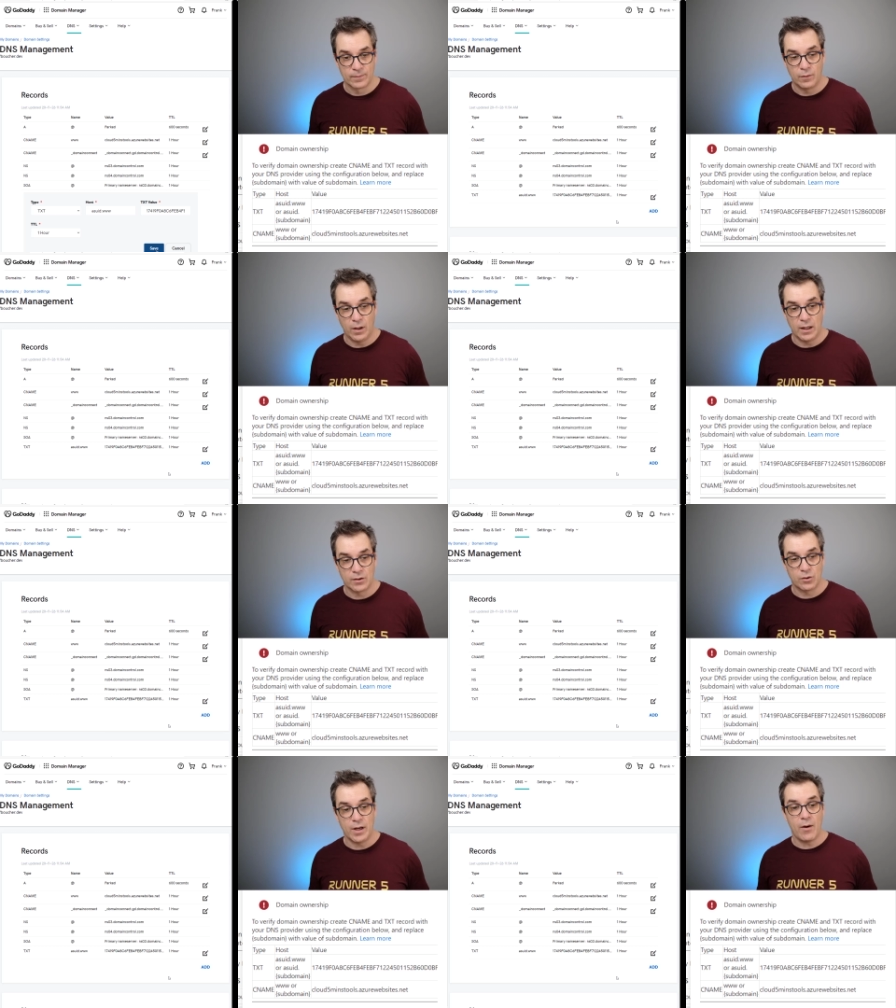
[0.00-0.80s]
Voila,
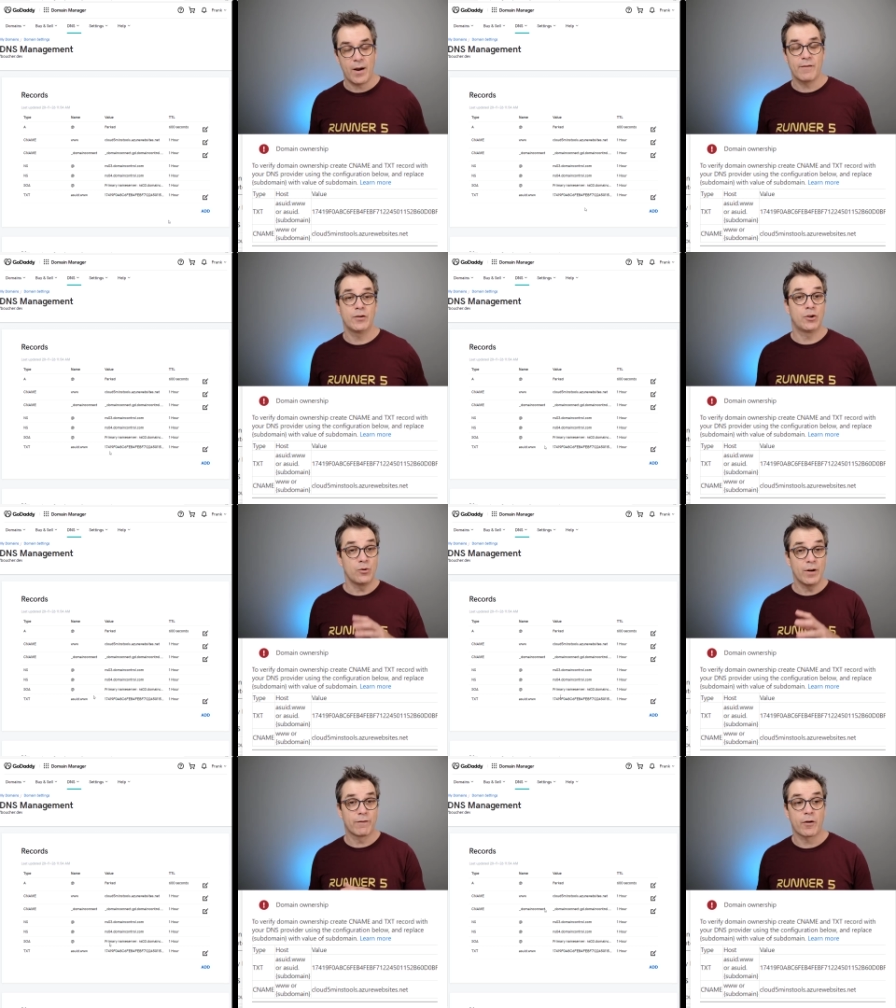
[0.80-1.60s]
so now I have the
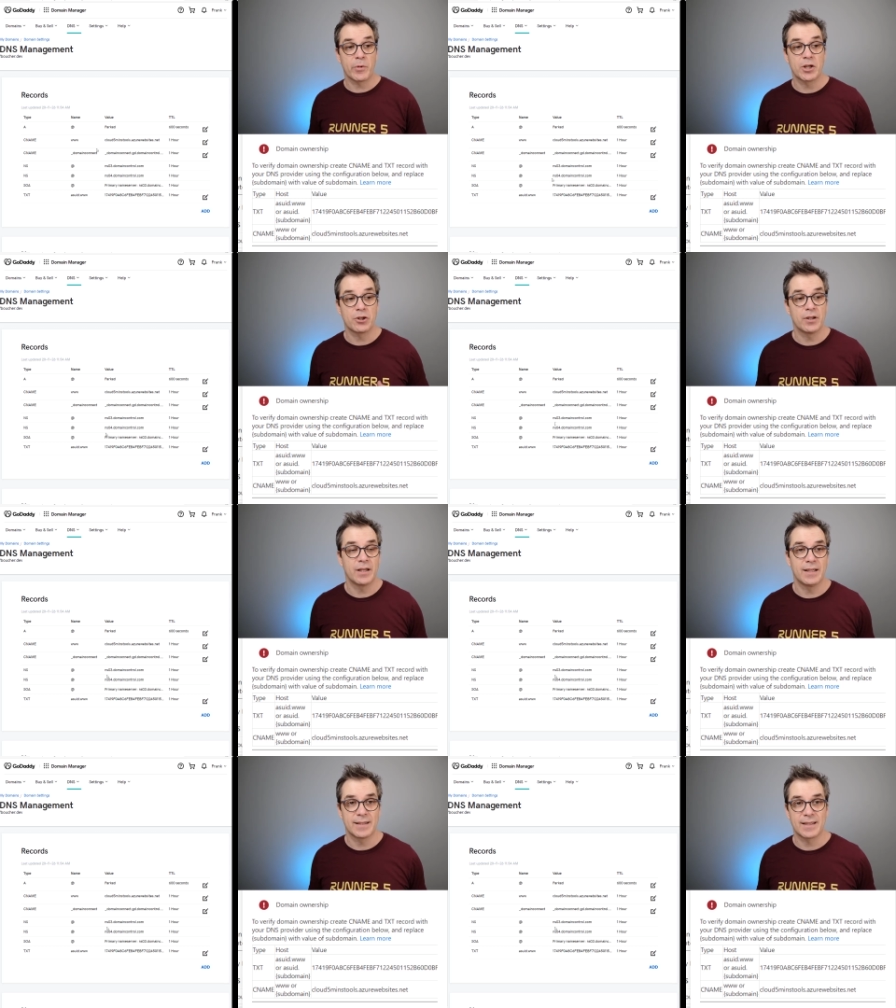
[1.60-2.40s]
two information
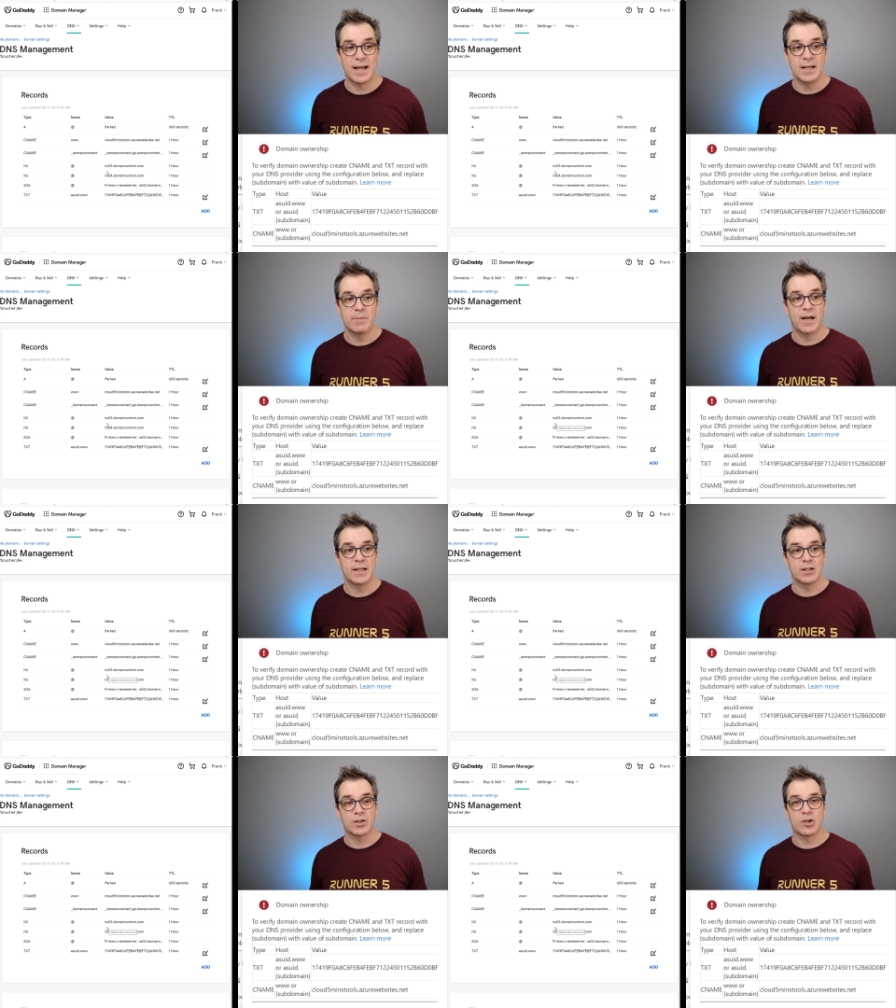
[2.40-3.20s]
inside my
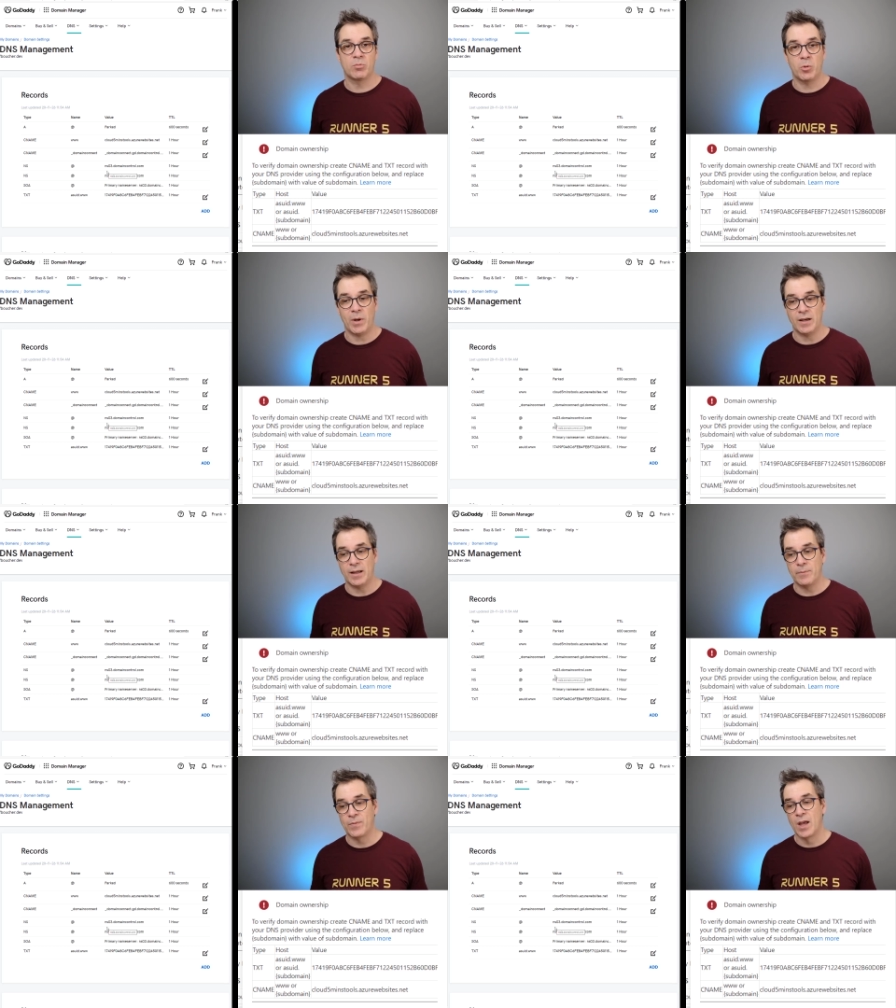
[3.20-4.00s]
custom domain
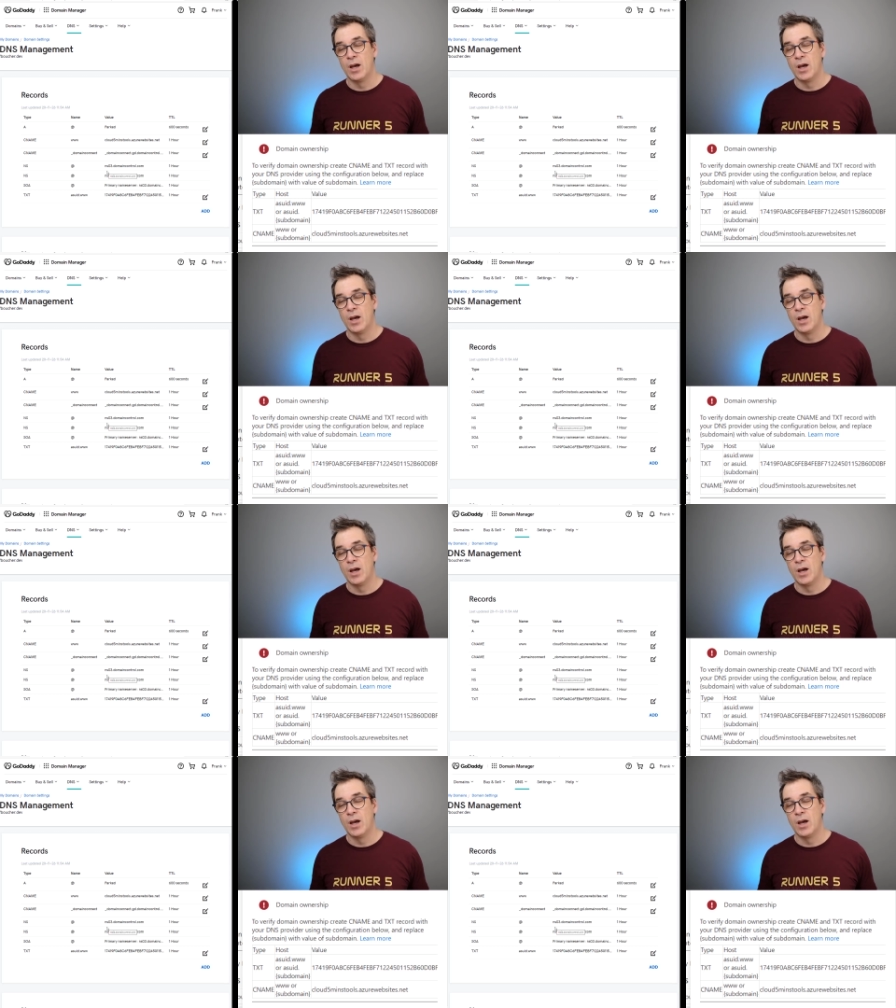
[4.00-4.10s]
name.